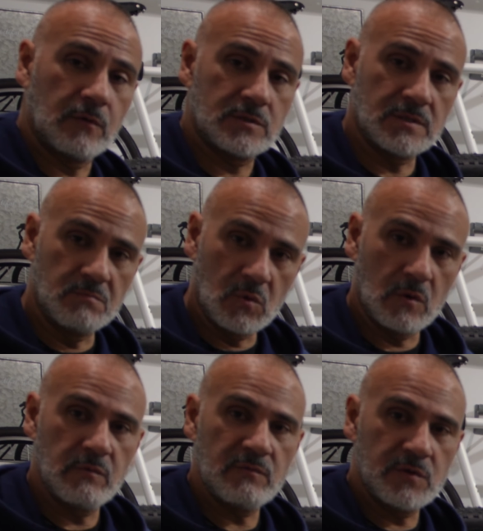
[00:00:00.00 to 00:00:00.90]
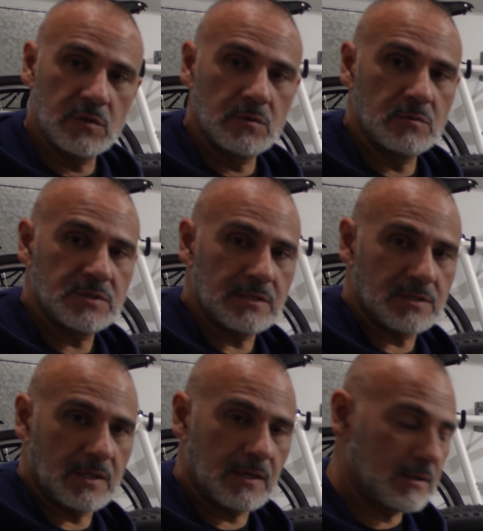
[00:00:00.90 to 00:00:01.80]
for some more reviews as
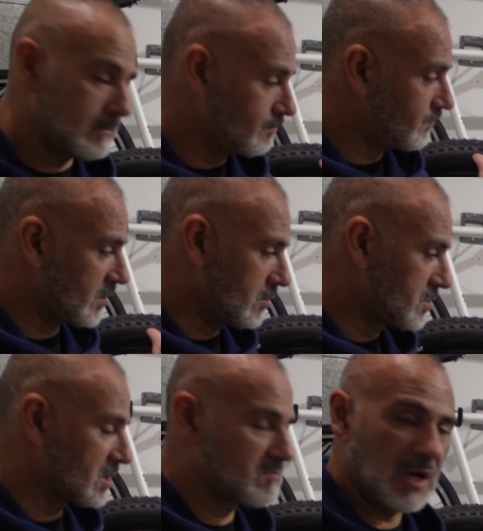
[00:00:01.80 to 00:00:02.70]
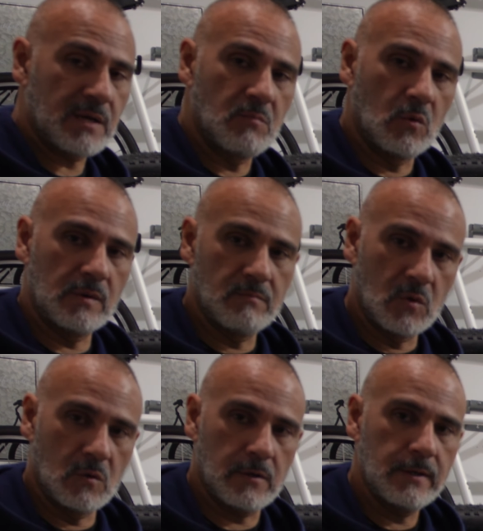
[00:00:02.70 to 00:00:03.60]
I use this bike more and
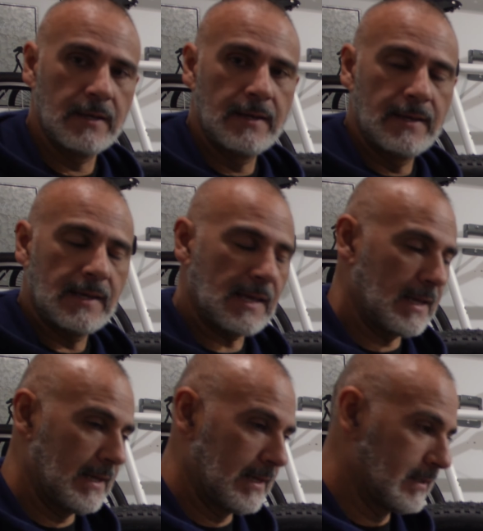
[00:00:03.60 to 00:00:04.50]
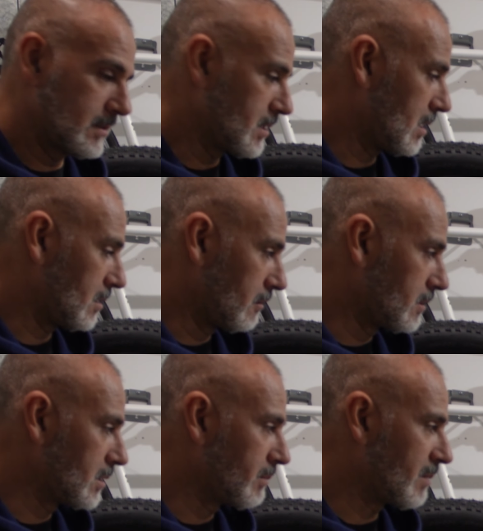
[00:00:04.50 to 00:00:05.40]
more, and learn a
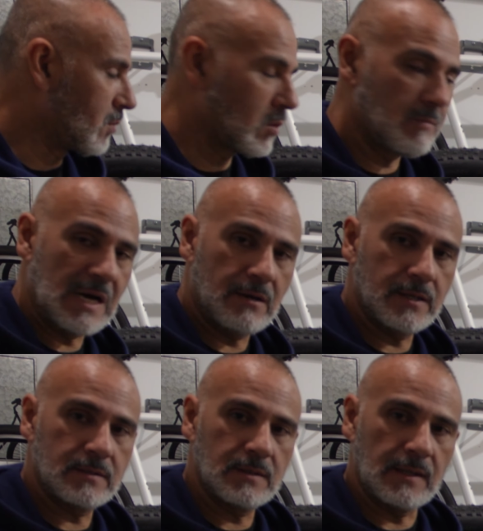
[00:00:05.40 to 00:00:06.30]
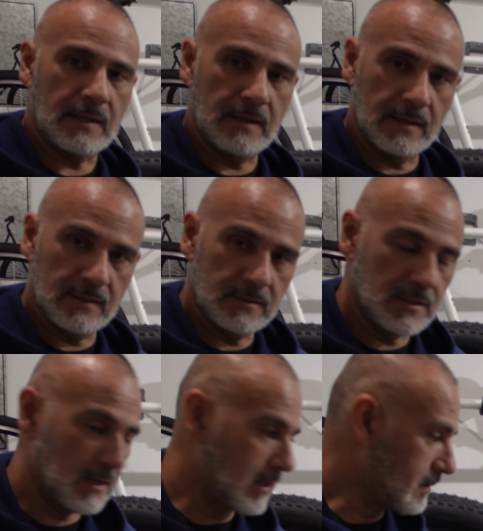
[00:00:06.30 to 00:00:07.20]
little bit more about it, and
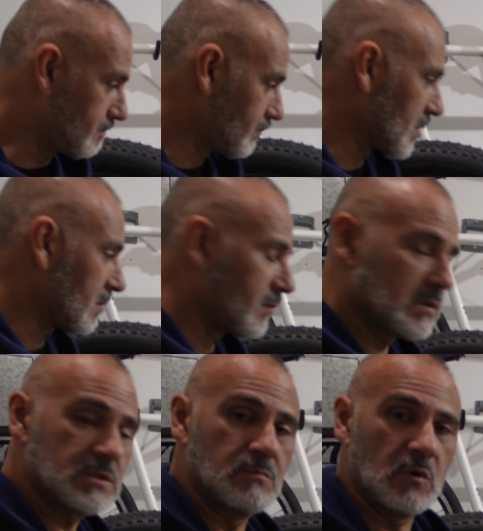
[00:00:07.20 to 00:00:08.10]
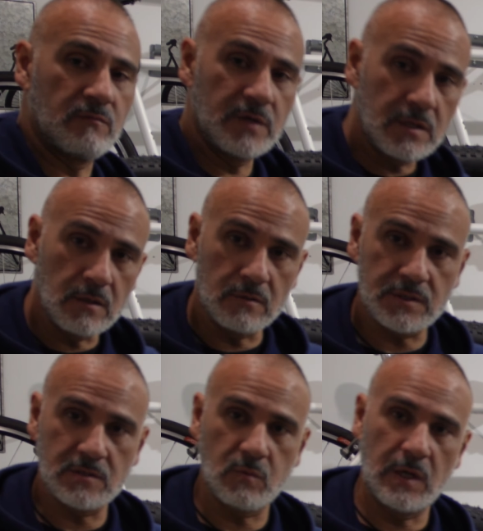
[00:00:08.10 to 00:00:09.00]
look for some more videos
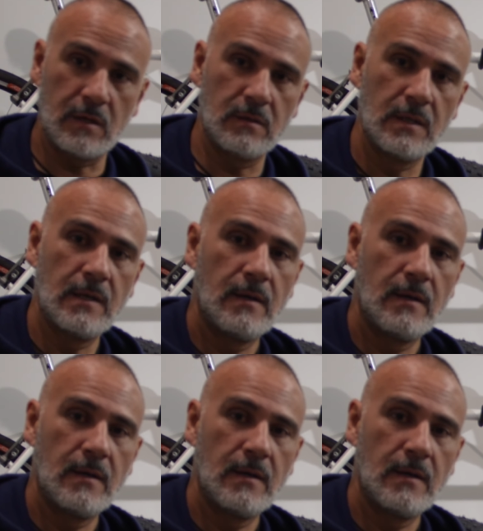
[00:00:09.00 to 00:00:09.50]
as well